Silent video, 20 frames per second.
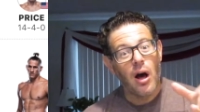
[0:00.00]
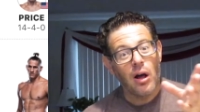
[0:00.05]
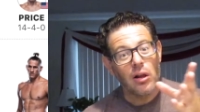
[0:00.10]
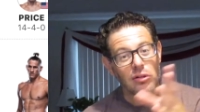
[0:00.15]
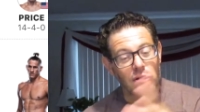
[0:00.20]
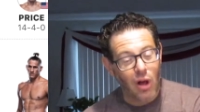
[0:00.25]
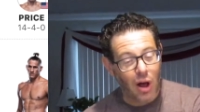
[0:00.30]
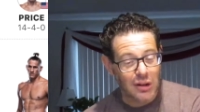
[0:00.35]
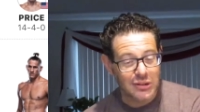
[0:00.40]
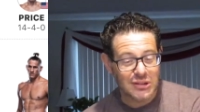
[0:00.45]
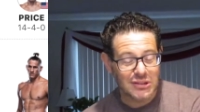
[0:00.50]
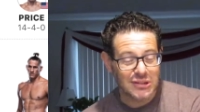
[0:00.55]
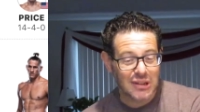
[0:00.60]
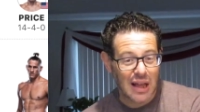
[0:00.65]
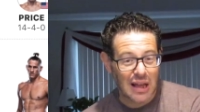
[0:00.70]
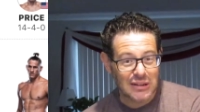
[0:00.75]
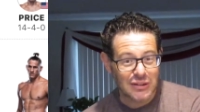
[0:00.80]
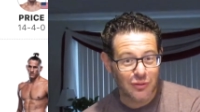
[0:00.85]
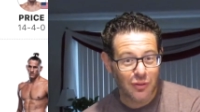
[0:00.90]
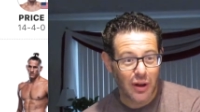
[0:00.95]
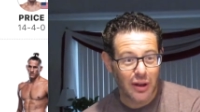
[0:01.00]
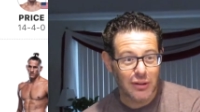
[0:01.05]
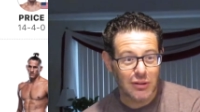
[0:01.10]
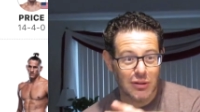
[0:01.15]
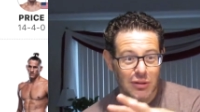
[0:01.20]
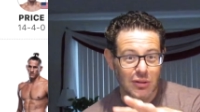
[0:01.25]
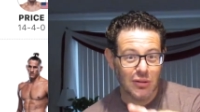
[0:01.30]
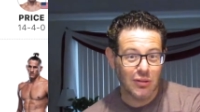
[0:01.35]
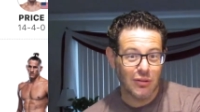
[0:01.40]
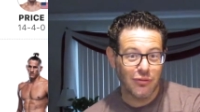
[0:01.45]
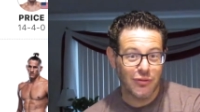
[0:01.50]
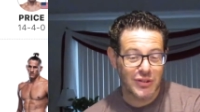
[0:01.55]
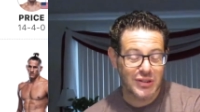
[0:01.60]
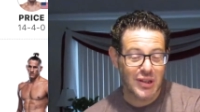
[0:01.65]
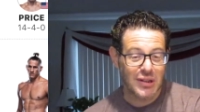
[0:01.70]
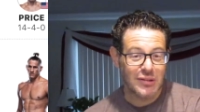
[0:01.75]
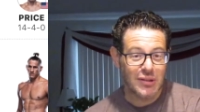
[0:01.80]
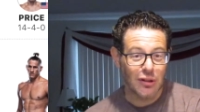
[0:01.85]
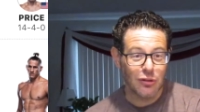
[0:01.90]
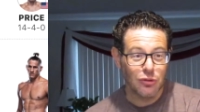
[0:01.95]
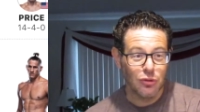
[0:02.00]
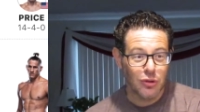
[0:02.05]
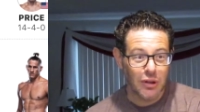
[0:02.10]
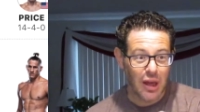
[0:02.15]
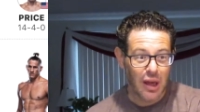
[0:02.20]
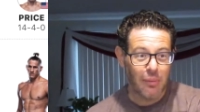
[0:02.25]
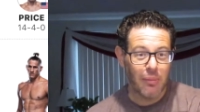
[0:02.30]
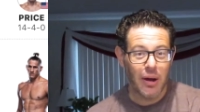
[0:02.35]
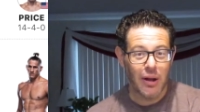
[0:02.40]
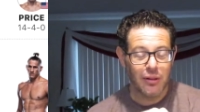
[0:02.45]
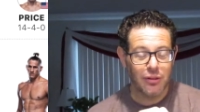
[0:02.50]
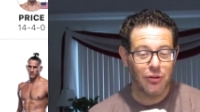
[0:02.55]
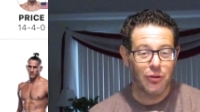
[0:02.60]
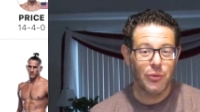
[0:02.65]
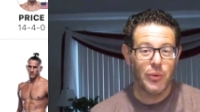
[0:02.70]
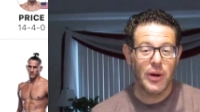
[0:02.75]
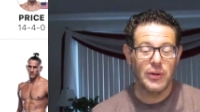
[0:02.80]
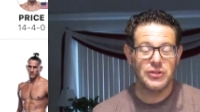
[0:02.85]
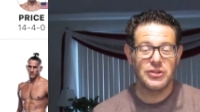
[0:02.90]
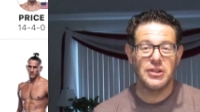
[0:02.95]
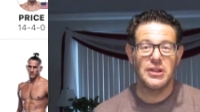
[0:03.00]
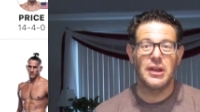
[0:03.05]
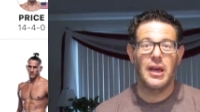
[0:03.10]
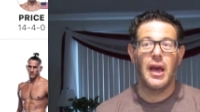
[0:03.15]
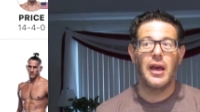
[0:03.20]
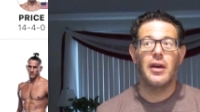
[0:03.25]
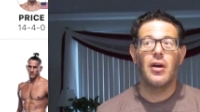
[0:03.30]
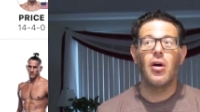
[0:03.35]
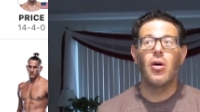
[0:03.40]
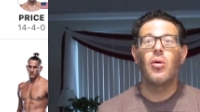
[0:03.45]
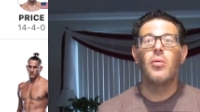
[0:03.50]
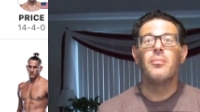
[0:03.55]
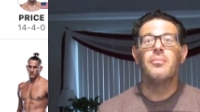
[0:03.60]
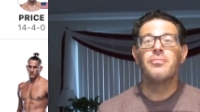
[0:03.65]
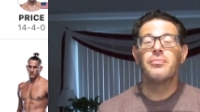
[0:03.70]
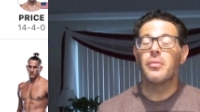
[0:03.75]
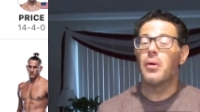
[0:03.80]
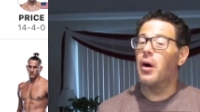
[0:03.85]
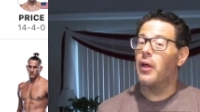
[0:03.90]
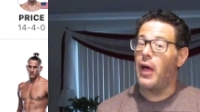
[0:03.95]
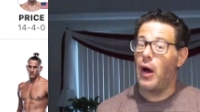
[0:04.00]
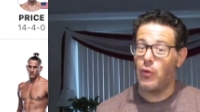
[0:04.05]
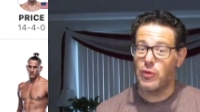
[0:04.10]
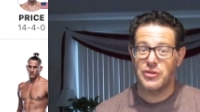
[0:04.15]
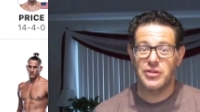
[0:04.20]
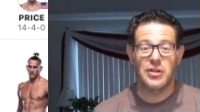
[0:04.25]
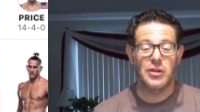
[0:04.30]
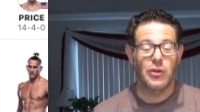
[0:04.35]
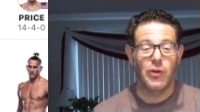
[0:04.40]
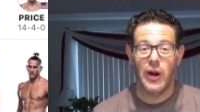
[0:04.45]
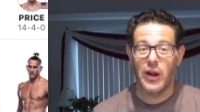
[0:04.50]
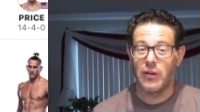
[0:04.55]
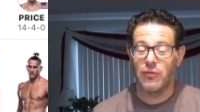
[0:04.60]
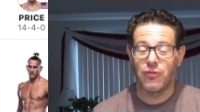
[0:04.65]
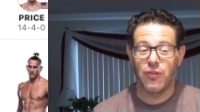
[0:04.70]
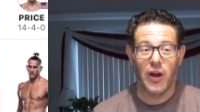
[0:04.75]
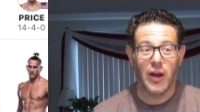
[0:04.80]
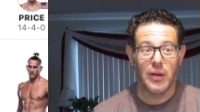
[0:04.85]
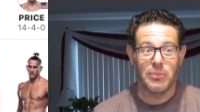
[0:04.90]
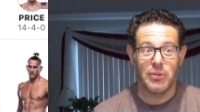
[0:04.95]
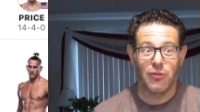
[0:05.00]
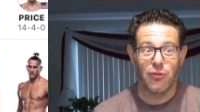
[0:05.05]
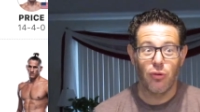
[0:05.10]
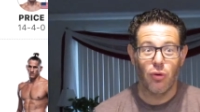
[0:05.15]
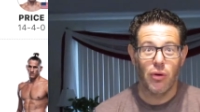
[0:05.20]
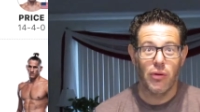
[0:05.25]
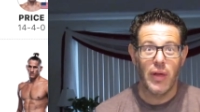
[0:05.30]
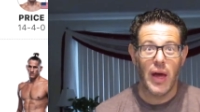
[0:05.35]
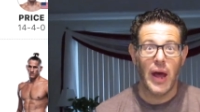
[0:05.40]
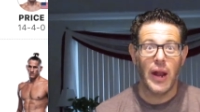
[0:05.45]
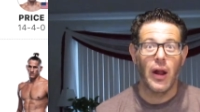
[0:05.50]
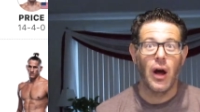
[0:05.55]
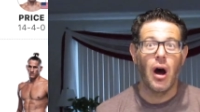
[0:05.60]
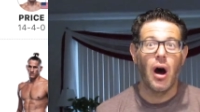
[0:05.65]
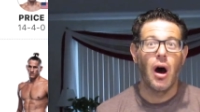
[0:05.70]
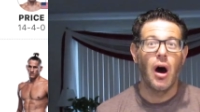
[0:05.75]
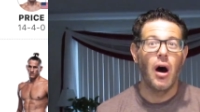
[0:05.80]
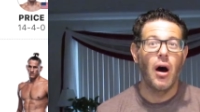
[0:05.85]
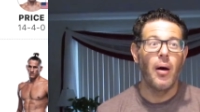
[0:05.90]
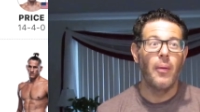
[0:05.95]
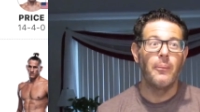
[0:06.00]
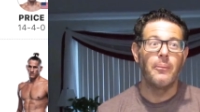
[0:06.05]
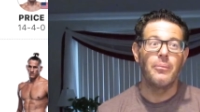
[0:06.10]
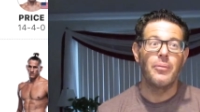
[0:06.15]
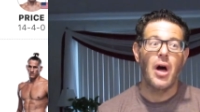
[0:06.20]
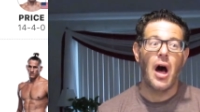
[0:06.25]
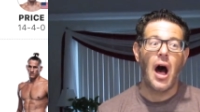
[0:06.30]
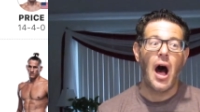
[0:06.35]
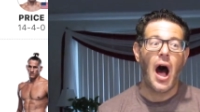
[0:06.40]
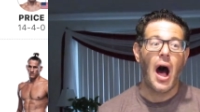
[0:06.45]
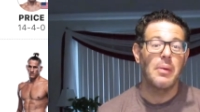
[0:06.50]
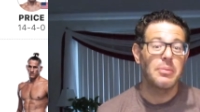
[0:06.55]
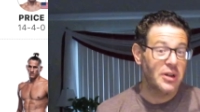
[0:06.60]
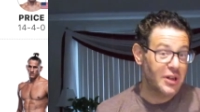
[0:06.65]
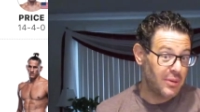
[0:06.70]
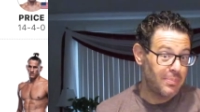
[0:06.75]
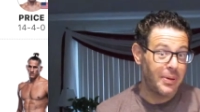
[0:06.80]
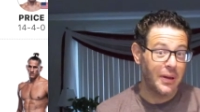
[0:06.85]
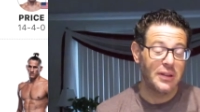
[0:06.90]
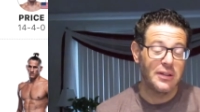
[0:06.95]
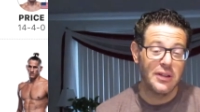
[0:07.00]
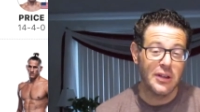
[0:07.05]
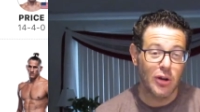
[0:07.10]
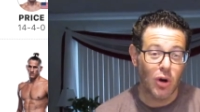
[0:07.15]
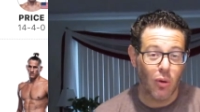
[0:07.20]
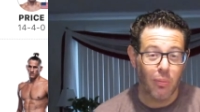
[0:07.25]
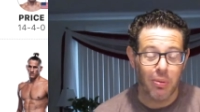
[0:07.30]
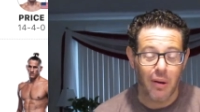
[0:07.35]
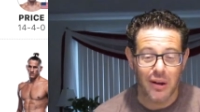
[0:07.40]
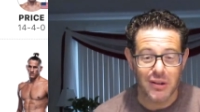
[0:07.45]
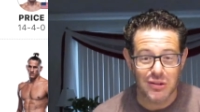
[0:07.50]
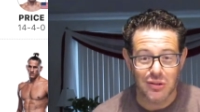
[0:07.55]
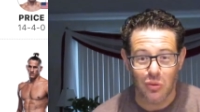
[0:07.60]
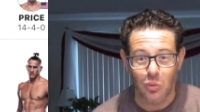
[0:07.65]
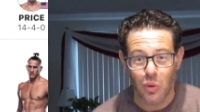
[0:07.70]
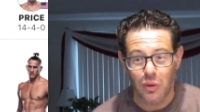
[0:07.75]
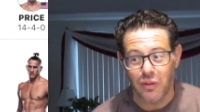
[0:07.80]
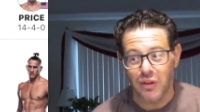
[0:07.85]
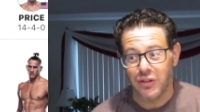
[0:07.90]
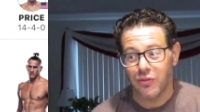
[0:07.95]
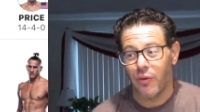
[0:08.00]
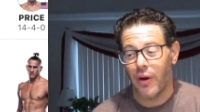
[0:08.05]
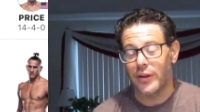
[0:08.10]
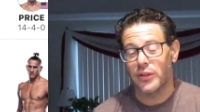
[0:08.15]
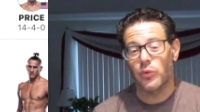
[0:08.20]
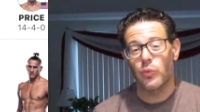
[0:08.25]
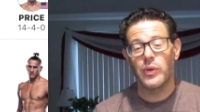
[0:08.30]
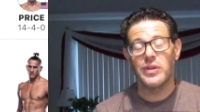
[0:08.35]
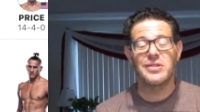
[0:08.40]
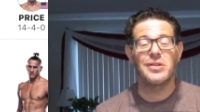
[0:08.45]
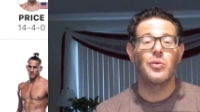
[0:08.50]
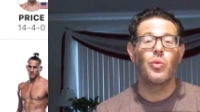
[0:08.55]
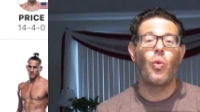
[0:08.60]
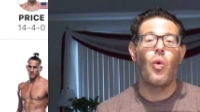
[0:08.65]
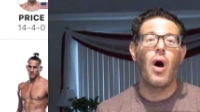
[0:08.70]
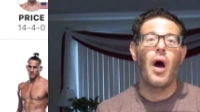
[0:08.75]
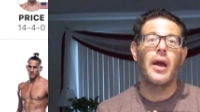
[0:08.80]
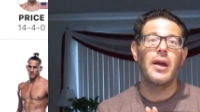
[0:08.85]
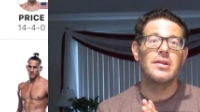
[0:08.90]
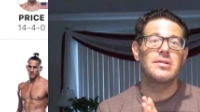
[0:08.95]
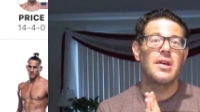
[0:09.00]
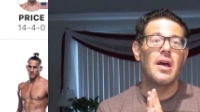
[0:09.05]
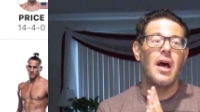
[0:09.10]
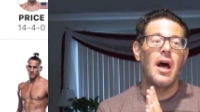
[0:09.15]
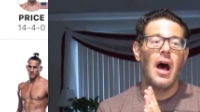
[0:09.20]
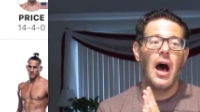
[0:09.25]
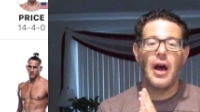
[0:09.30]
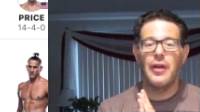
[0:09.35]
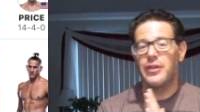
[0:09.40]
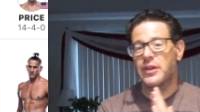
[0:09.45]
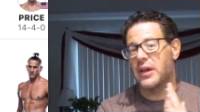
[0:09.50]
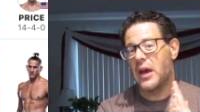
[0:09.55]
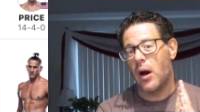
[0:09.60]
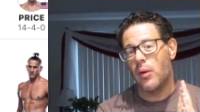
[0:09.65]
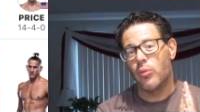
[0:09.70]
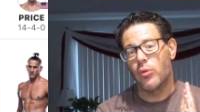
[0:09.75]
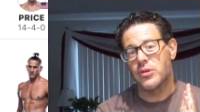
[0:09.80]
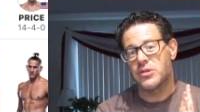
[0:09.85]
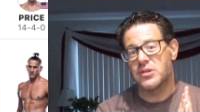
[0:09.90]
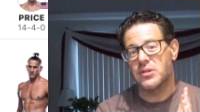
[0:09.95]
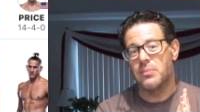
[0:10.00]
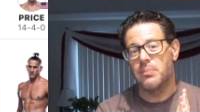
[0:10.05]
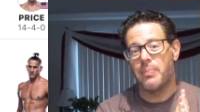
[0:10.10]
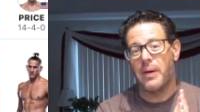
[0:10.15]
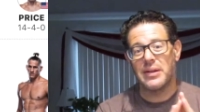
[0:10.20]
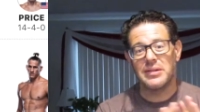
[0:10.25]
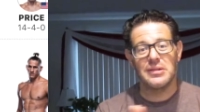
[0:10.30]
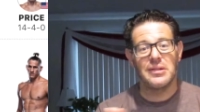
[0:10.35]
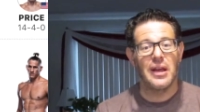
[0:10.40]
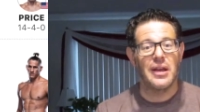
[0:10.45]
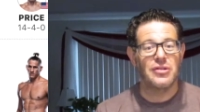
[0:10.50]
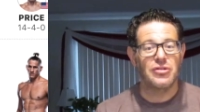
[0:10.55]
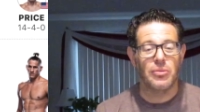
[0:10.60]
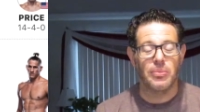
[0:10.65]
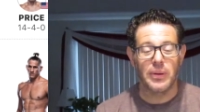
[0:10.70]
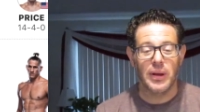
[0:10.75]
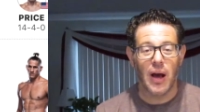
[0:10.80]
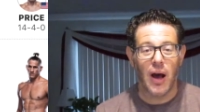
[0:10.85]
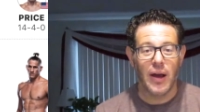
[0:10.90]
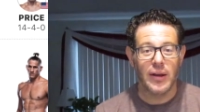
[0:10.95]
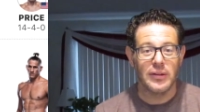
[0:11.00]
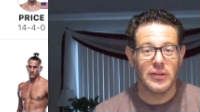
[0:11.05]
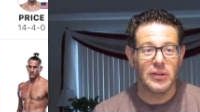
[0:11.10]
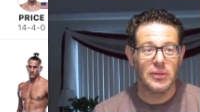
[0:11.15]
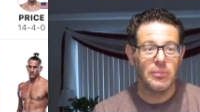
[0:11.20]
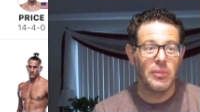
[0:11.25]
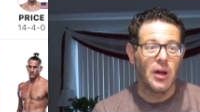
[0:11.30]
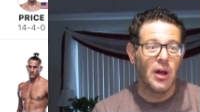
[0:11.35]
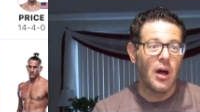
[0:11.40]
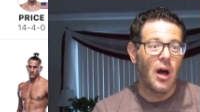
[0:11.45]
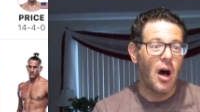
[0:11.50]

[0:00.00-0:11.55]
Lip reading: lost his last fight to Vicente Luque by 3rd round TKO. That was a great fight before that. I'm going to pick Nico Price to win this fight. The reason why is I think Cowboy's best days are behind him.